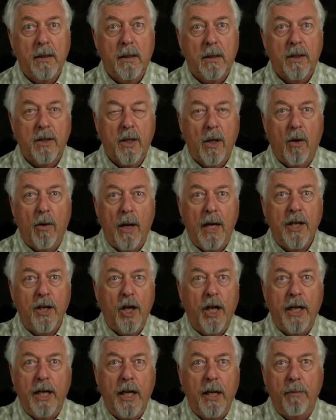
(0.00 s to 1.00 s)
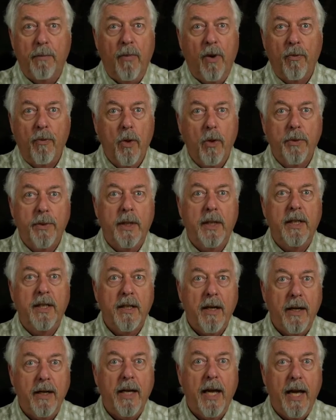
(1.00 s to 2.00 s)
So it ruined the
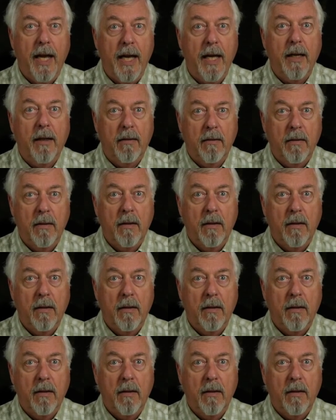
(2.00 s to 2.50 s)
entire day.